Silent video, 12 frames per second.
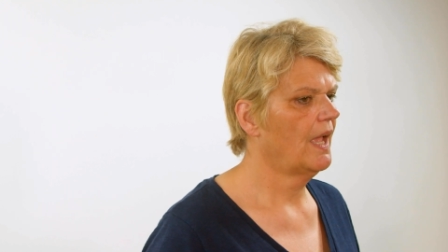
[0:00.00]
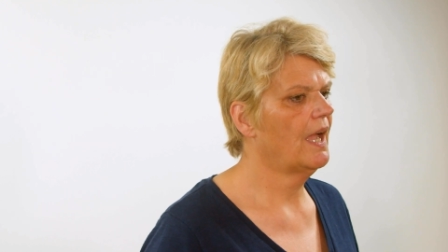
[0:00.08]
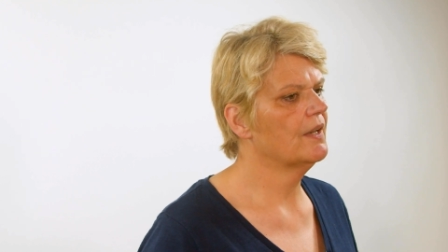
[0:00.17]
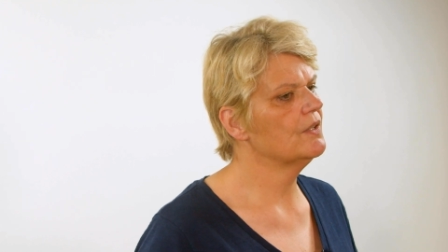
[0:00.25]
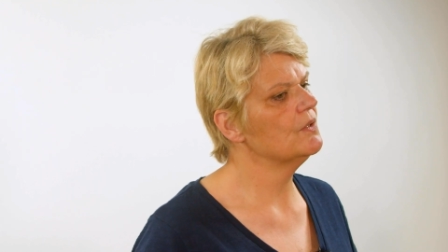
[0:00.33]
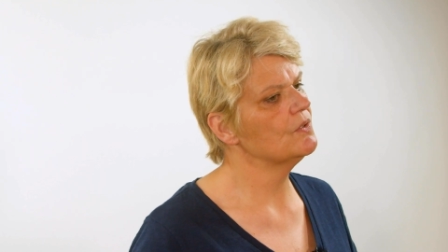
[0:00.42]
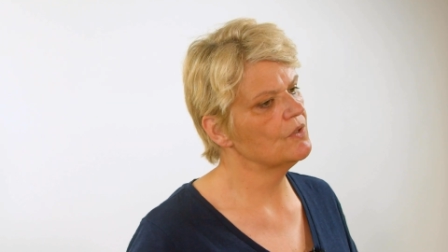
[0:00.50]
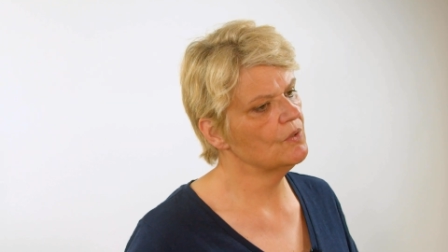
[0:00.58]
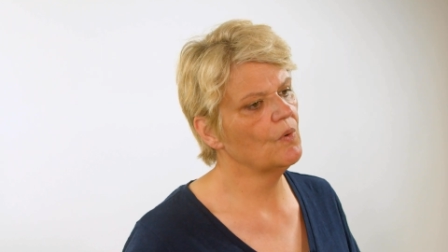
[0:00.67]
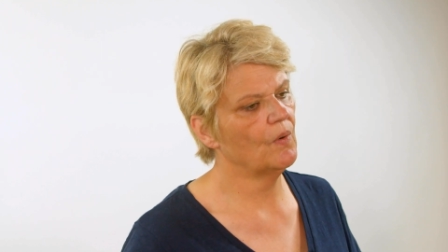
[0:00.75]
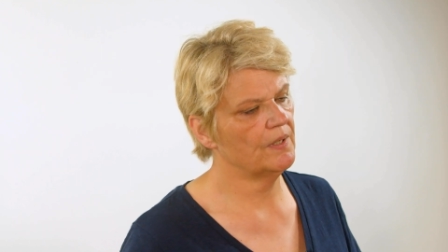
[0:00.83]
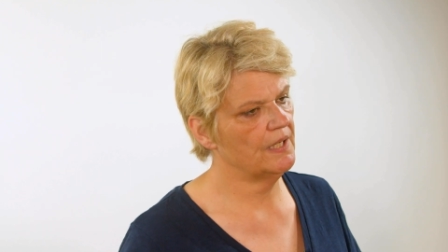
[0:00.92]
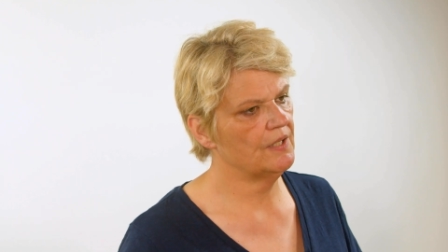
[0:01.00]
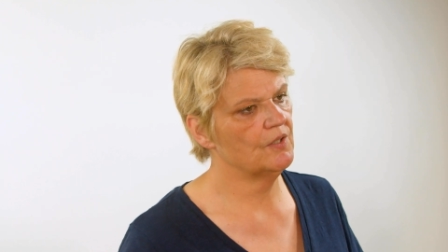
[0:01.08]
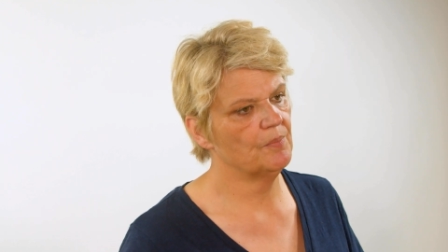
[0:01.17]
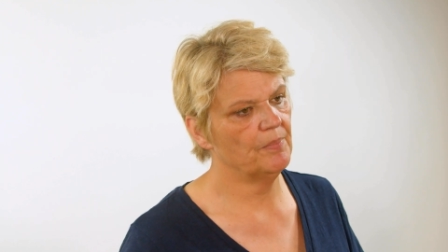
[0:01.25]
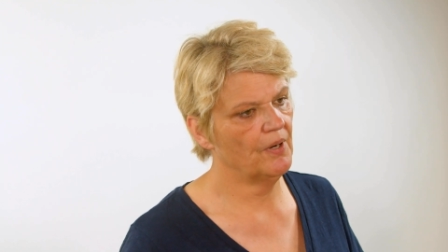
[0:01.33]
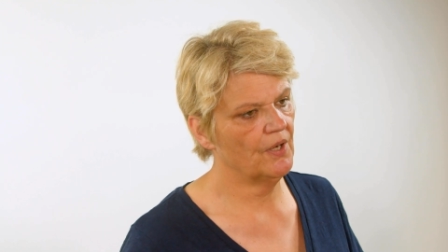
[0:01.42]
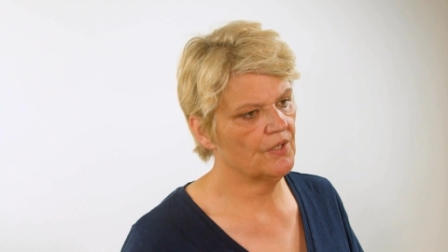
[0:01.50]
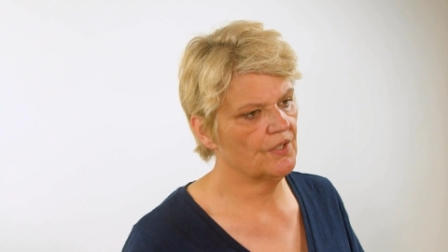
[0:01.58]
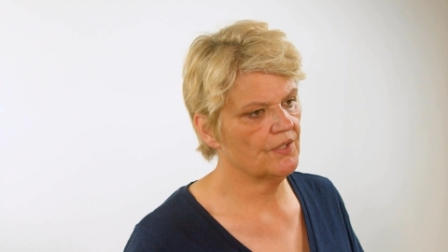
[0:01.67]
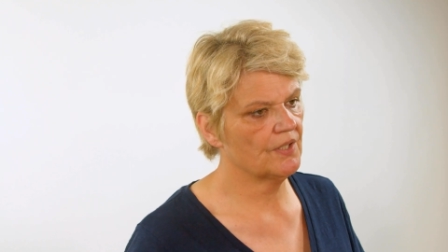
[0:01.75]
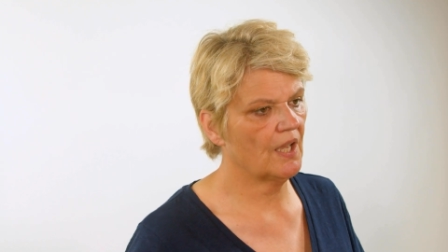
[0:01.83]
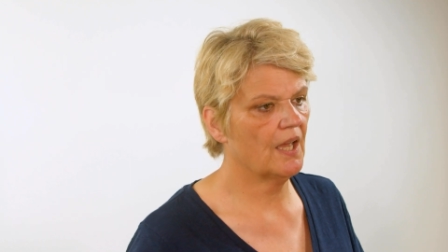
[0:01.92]
and you do not need to
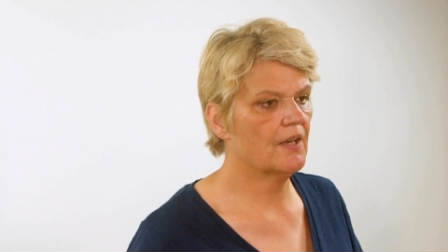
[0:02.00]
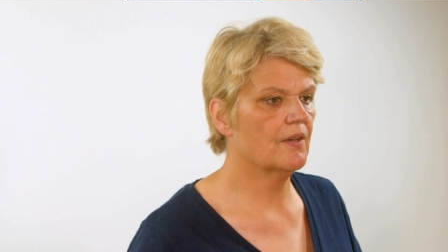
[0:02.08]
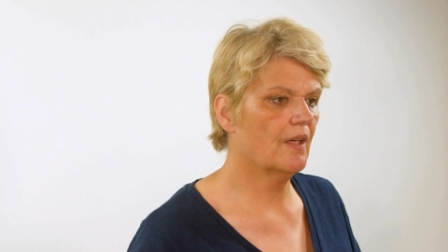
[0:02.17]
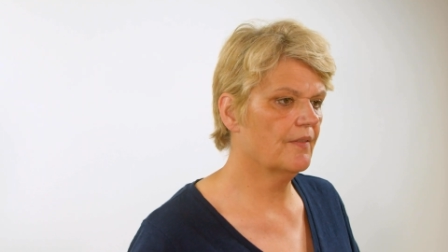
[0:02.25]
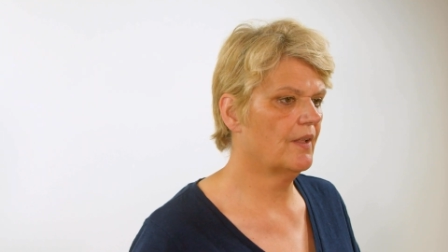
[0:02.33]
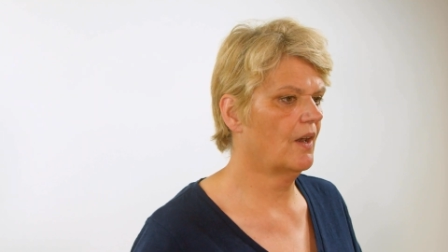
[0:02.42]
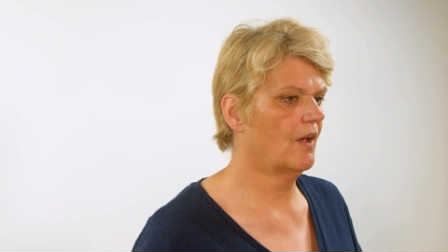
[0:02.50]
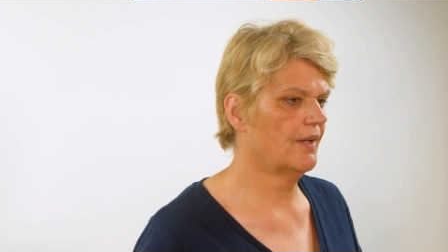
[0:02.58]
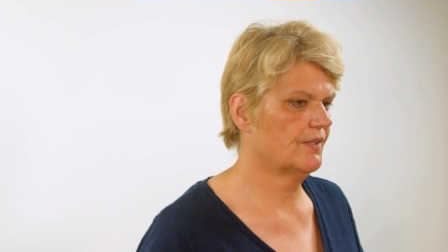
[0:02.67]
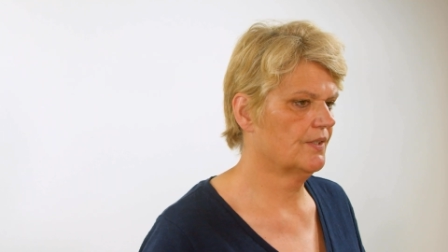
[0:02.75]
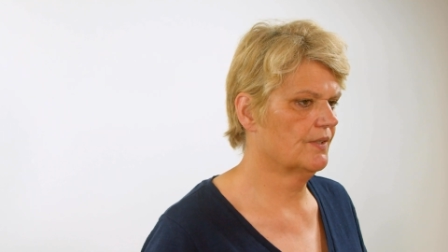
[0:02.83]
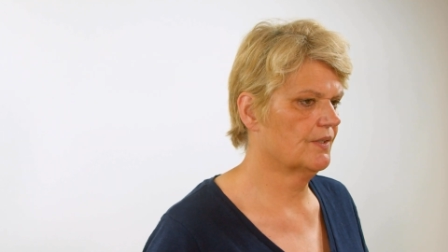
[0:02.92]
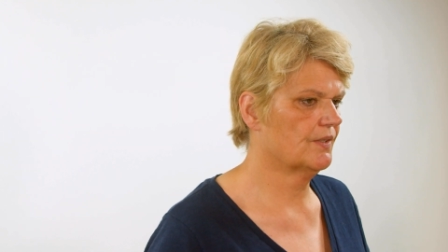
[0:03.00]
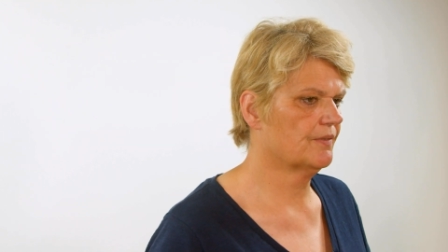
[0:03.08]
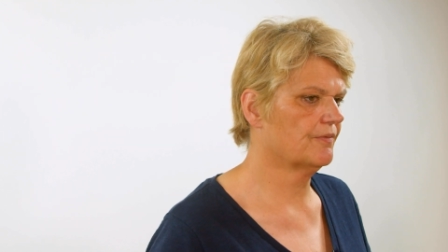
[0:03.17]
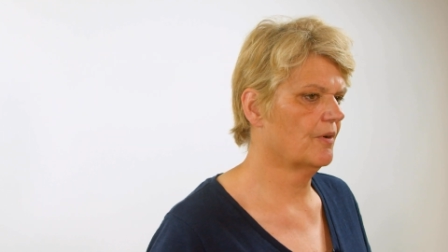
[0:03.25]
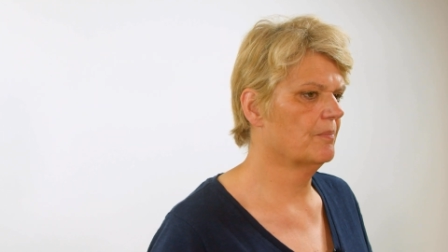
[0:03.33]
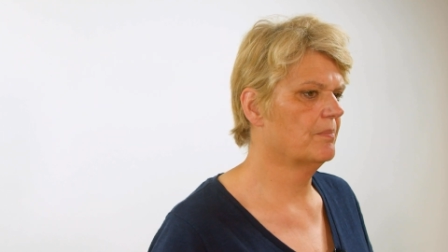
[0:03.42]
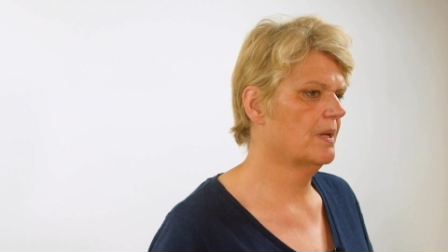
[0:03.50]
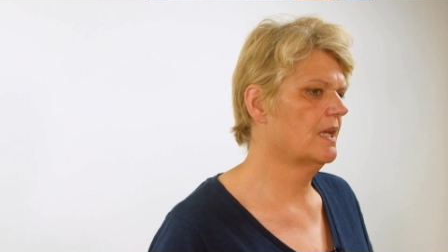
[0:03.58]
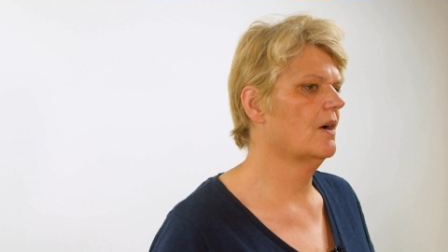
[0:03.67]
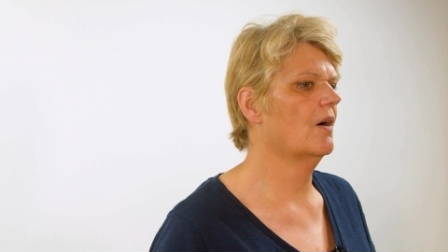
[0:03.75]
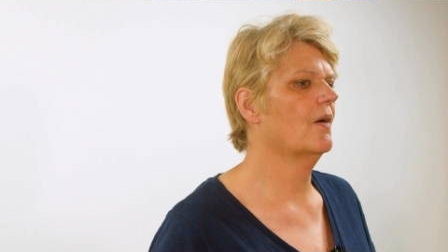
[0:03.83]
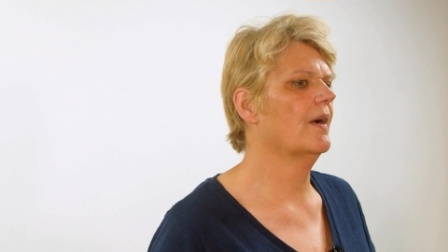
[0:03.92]
purchase another license from
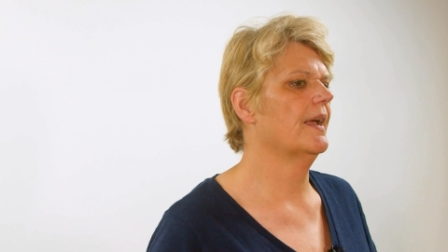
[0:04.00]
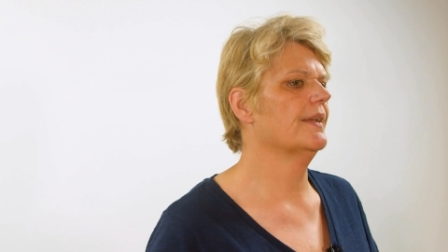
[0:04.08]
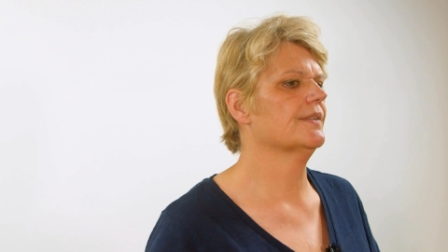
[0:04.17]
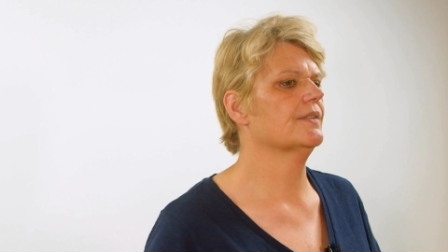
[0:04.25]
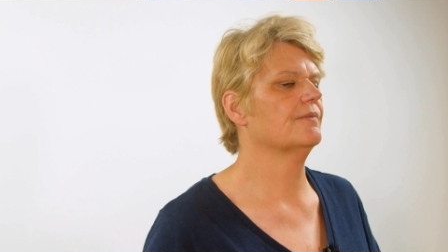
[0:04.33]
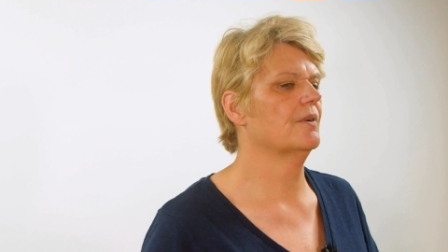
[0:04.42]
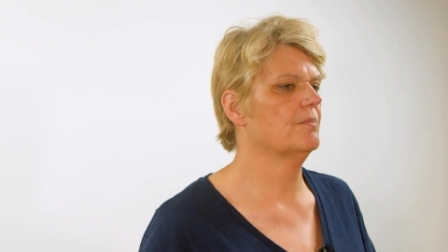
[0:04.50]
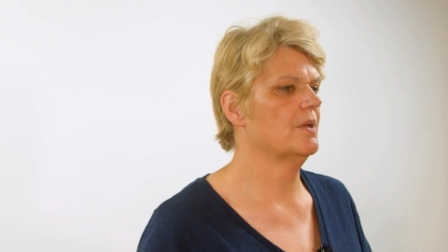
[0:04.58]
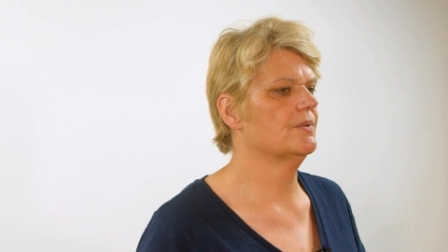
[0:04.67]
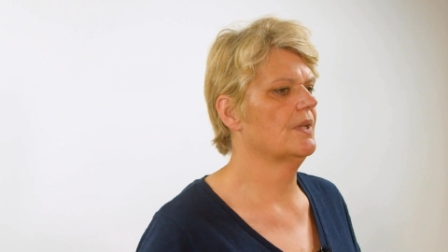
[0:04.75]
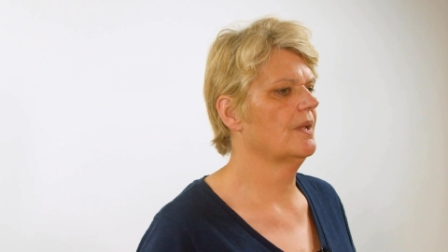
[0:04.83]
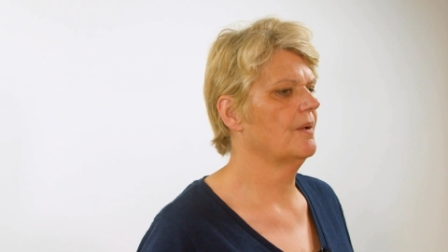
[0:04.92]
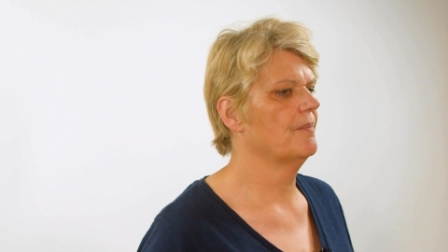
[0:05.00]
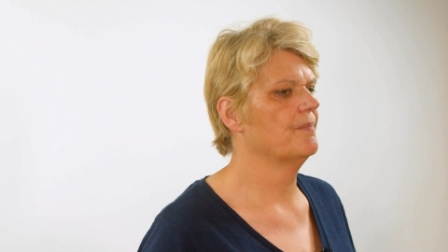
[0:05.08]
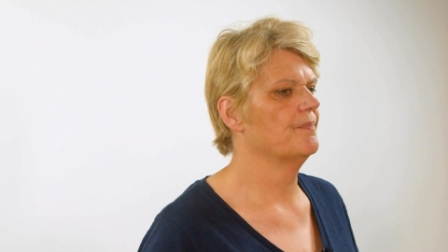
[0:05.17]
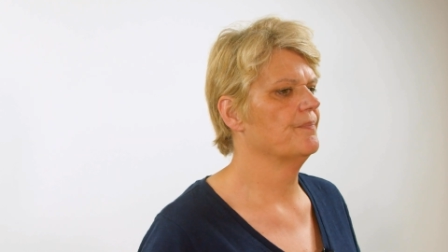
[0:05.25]
PRS for music.